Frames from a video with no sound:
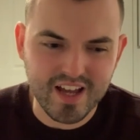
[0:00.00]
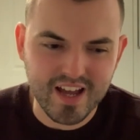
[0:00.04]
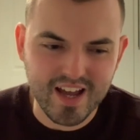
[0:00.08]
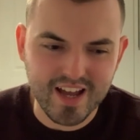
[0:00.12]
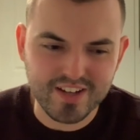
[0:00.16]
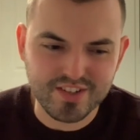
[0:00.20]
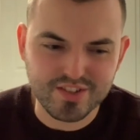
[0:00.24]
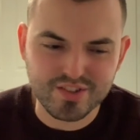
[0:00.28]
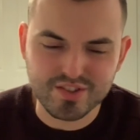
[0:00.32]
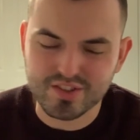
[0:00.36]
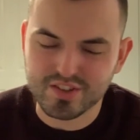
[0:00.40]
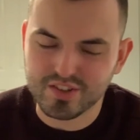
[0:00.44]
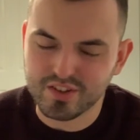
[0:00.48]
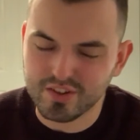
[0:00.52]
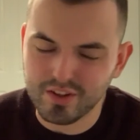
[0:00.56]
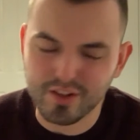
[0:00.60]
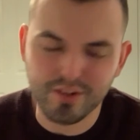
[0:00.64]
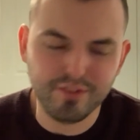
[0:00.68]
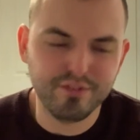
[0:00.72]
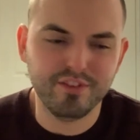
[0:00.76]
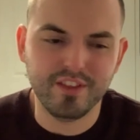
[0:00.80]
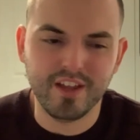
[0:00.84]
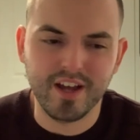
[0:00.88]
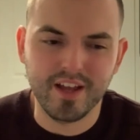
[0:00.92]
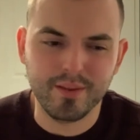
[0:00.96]
I just
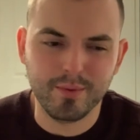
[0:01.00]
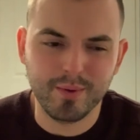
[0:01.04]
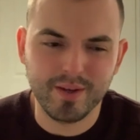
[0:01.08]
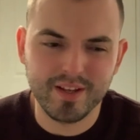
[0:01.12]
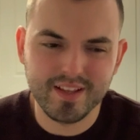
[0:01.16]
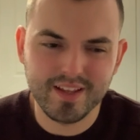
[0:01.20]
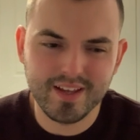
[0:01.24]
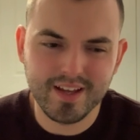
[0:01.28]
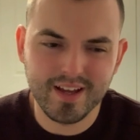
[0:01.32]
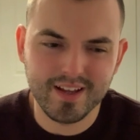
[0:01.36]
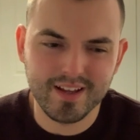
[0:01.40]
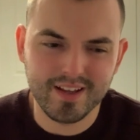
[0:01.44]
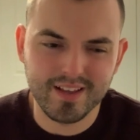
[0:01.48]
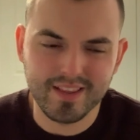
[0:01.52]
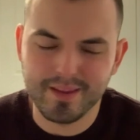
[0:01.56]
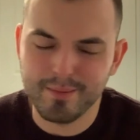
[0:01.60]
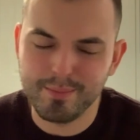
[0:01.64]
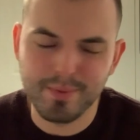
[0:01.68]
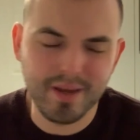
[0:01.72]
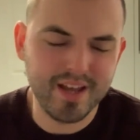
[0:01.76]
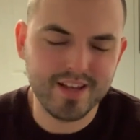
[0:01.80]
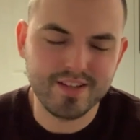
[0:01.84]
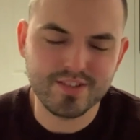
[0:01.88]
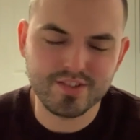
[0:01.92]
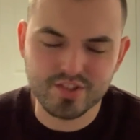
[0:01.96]
love that. The way the kind of the
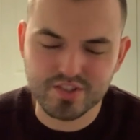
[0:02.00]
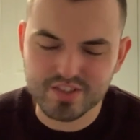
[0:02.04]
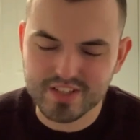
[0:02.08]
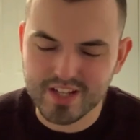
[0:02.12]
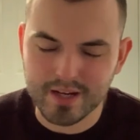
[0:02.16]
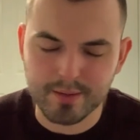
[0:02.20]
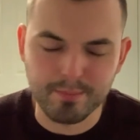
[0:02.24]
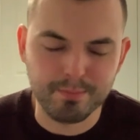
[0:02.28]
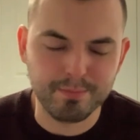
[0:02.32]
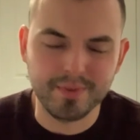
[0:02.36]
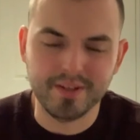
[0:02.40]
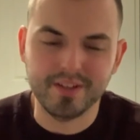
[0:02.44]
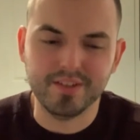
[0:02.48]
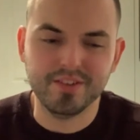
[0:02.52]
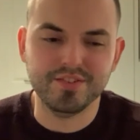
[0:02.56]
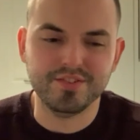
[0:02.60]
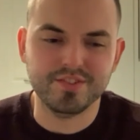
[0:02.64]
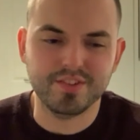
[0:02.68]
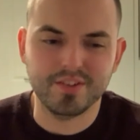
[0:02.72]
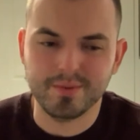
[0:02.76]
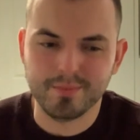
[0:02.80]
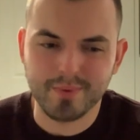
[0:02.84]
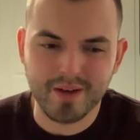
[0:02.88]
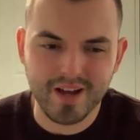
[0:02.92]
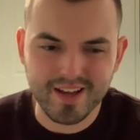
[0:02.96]
pace just kind of builds
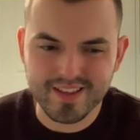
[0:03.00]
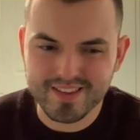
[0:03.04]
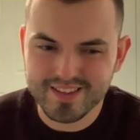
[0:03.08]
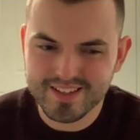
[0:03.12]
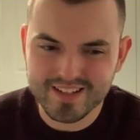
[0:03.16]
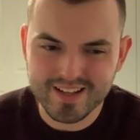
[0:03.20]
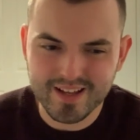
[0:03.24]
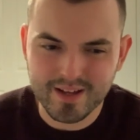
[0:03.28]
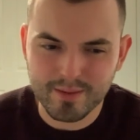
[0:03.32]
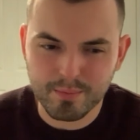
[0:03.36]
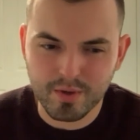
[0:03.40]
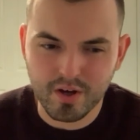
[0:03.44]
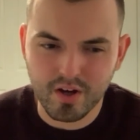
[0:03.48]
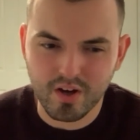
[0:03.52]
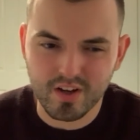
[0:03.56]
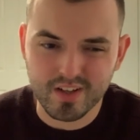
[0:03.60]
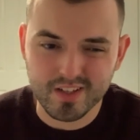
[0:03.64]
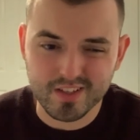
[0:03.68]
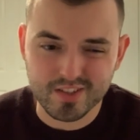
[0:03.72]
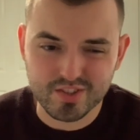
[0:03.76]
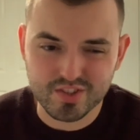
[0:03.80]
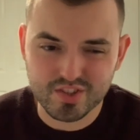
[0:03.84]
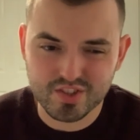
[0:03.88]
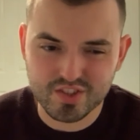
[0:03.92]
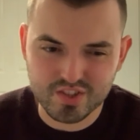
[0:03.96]
up. I think that part
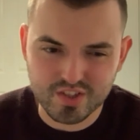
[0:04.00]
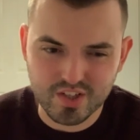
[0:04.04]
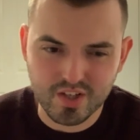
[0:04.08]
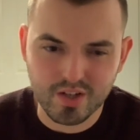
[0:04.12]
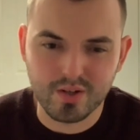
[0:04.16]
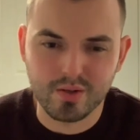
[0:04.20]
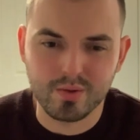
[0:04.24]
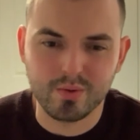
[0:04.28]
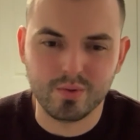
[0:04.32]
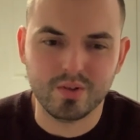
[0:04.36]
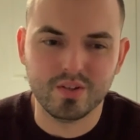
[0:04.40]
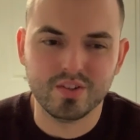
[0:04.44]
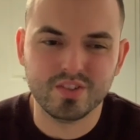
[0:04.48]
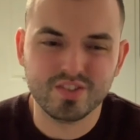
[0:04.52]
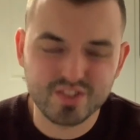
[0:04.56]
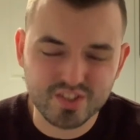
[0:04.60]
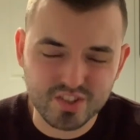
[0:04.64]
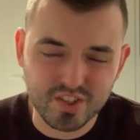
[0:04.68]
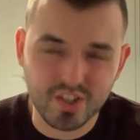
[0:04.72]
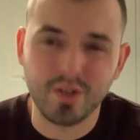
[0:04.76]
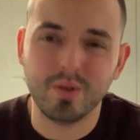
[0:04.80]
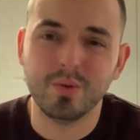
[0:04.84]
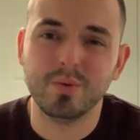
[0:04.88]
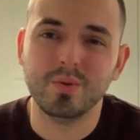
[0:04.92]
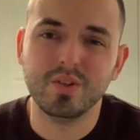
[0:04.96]
is so,
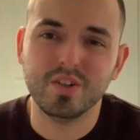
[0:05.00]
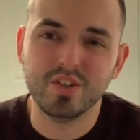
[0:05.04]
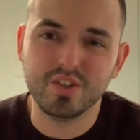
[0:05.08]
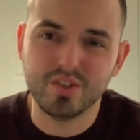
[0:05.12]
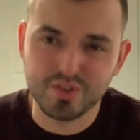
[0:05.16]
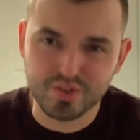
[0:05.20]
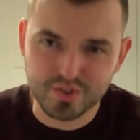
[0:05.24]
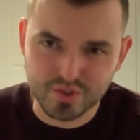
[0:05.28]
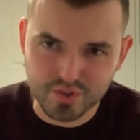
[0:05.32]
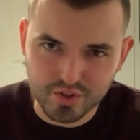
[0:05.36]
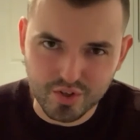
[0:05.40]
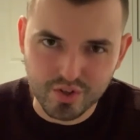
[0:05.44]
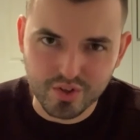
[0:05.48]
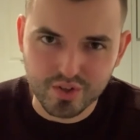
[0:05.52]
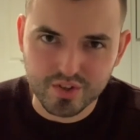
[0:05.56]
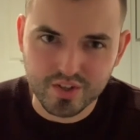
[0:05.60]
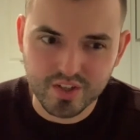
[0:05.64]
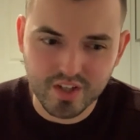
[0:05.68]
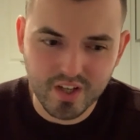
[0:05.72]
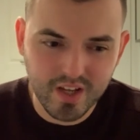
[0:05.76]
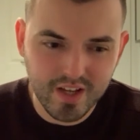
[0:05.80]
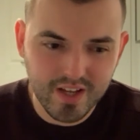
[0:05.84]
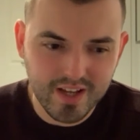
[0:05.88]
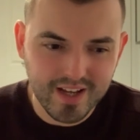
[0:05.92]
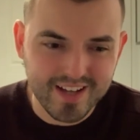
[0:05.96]
so good
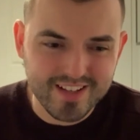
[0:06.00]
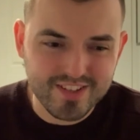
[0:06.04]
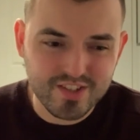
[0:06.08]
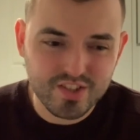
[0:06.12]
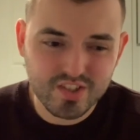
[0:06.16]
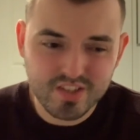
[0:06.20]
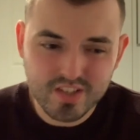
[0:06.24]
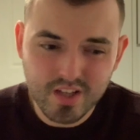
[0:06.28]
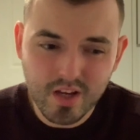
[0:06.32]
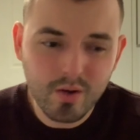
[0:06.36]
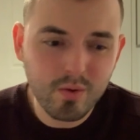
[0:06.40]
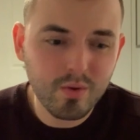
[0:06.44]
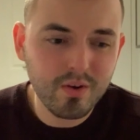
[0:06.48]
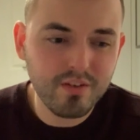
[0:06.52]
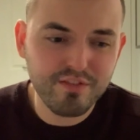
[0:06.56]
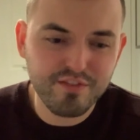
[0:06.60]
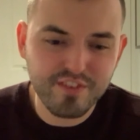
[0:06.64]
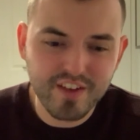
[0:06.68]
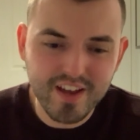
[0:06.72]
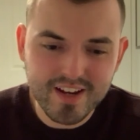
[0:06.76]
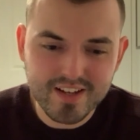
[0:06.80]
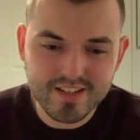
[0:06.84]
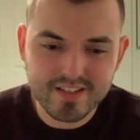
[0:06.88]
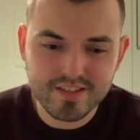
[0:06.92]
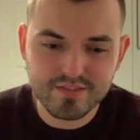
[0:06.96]
and so
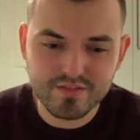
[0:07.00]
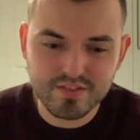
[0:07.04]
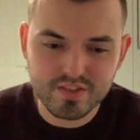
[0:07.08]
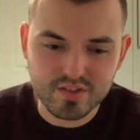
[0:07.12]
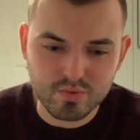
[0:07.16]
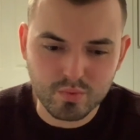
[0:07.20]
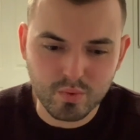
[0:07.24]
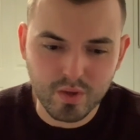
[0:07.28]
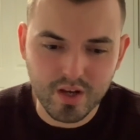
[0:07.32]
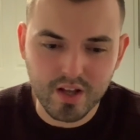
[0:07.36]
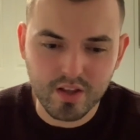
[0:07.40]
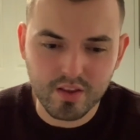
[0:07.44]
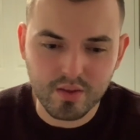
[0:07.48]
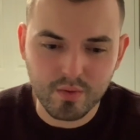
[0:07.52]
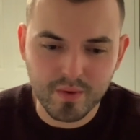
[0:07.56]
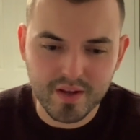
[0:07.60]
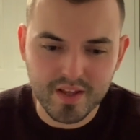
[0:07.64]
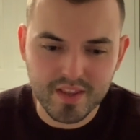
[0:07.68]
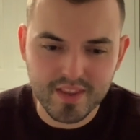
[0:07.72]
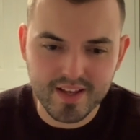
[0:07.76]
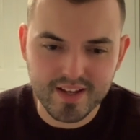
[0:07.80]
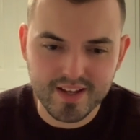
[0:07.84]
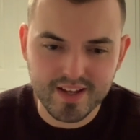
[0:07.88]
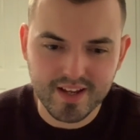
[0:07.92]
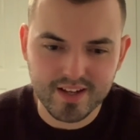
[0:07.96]
effective as well. The
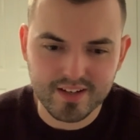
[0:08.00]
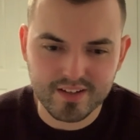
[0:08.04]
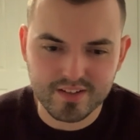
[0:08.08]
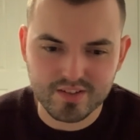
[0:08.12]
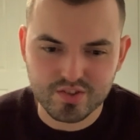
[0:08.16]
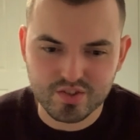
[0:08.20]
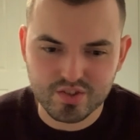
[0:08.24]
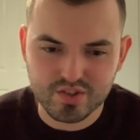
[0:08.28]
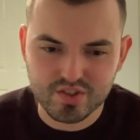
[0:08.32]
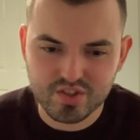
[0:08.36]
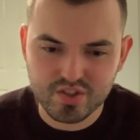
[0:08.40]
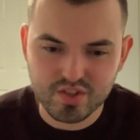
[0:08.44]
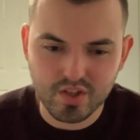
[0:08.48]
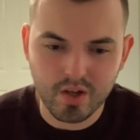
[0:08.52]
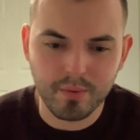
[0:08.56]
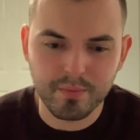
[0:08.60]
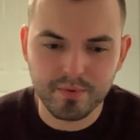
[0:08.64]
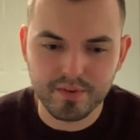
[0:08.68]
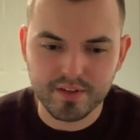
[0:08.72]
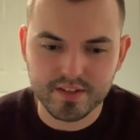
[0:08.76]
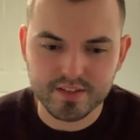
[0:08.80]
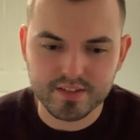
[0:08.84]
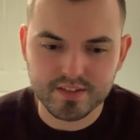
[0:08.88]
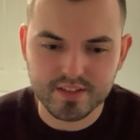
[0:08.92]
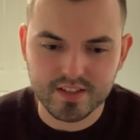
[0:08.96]
way they kind of just stop
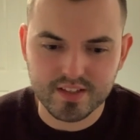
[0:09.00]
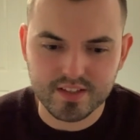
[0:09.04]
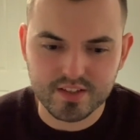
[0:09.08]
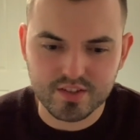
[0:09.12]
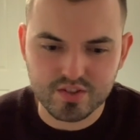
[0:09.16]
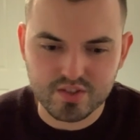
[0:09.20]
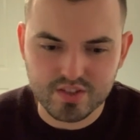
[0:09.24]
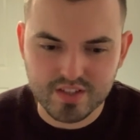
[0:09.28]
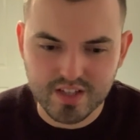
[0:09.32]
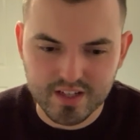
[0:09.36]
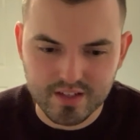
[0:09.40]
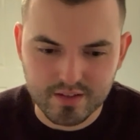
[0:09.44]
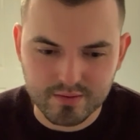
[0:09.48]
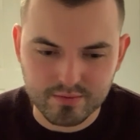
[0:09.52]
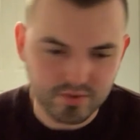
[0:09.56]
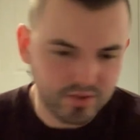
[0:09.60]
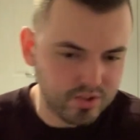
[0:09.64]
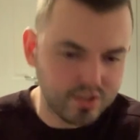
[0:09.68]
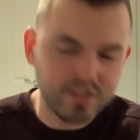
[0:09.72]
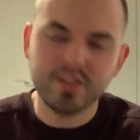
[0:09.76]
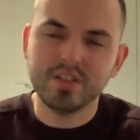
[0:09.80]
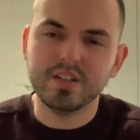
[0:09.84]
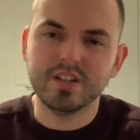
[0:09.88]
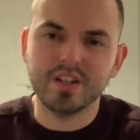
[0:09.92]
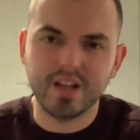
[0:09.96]
things and it just kind of
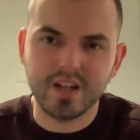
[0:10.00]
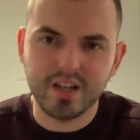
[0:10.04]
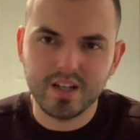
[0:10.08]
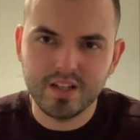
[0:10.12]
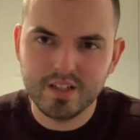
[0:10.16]
go.